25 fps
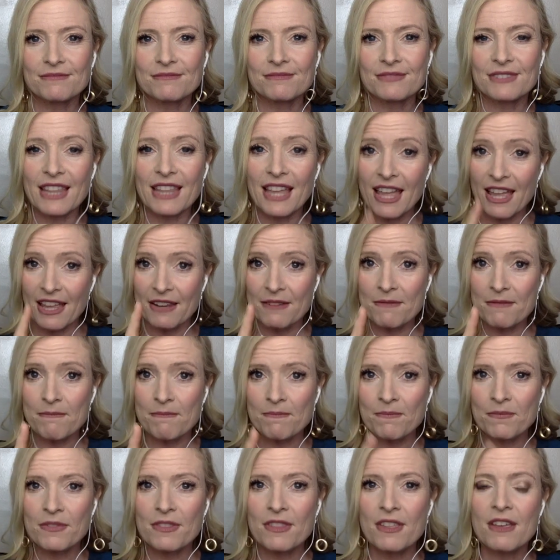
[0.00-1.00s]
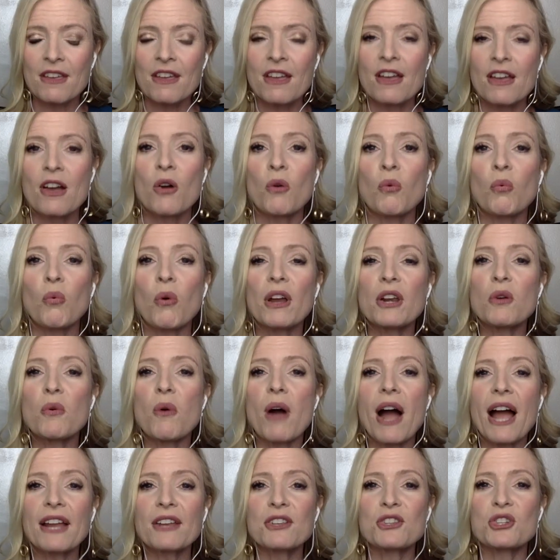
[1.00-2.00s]
Then, what do
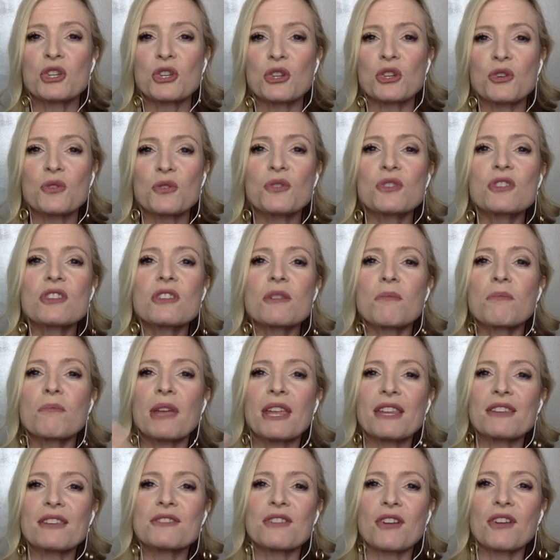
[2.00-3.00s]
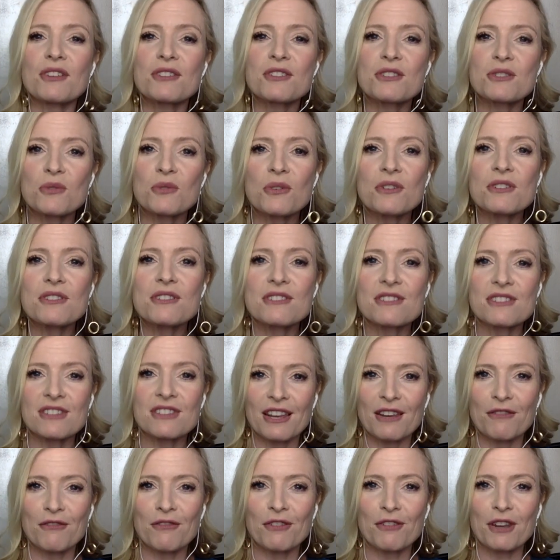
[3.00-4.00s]
I choose based on Source's
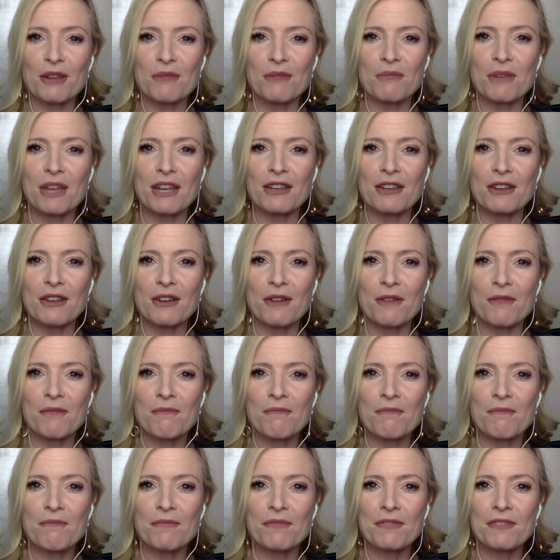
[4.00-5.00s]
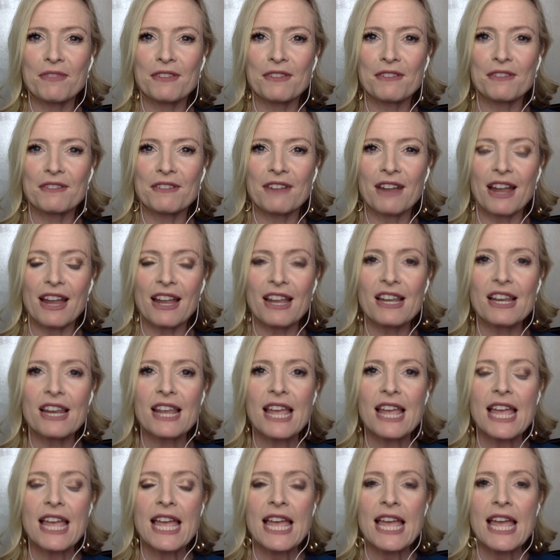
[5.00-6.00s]
infinite menu, right?
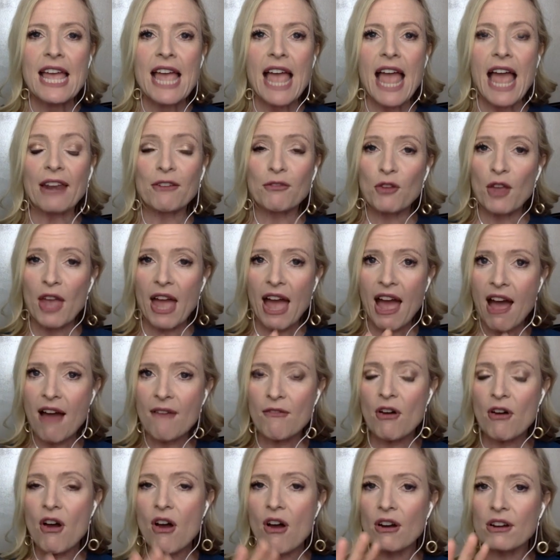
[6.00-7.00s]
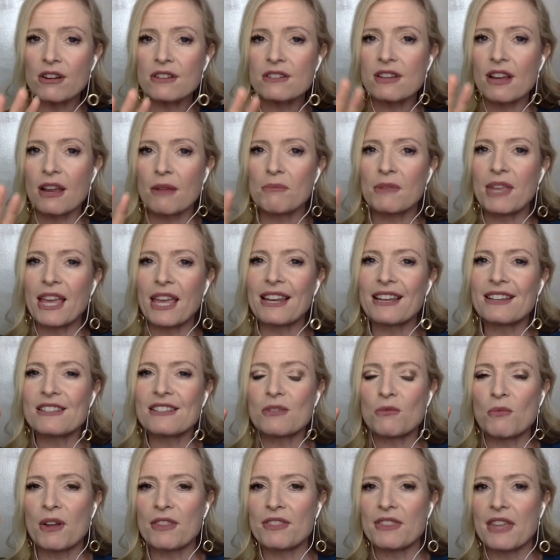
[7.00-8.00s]
And if you have a hard time getting
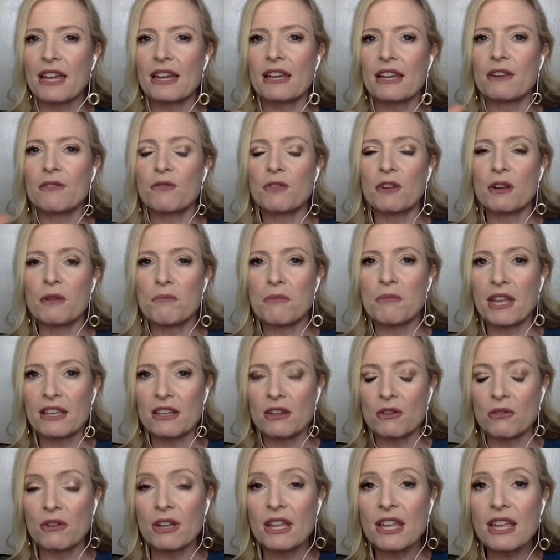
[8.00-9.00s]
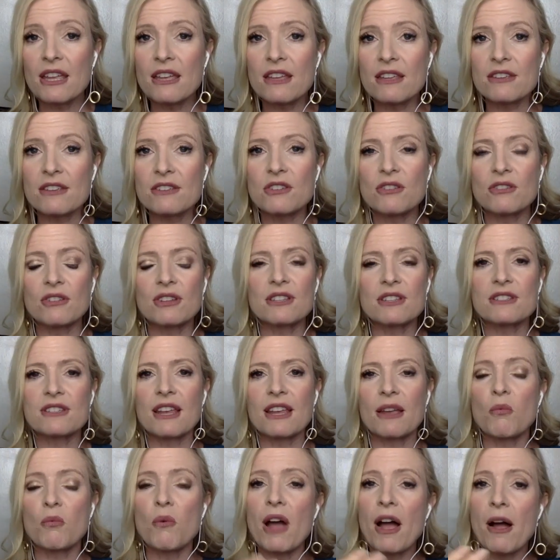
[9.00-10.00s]
to what that infinite menu is, you can
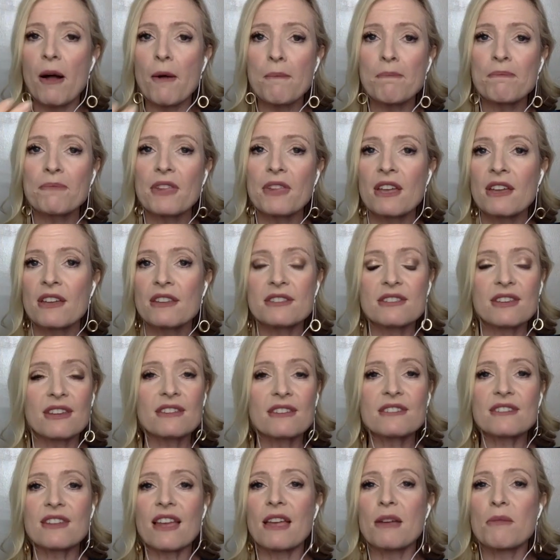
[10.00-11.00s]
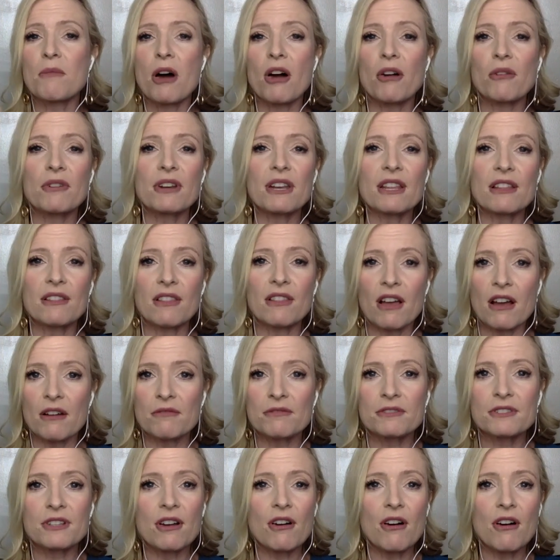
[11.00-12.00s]
say, well, since I am already
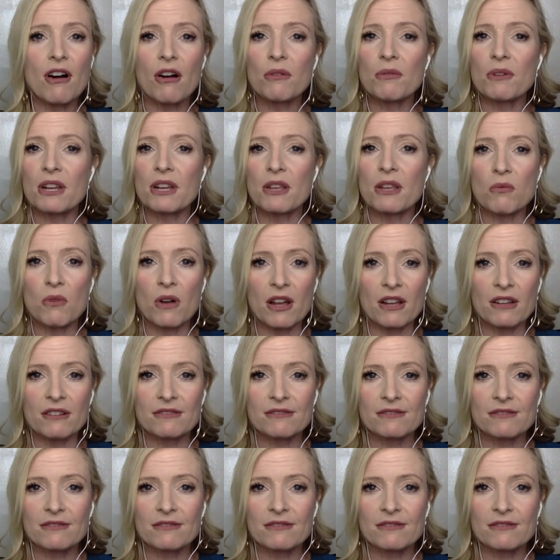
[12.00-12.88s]
loved, already won,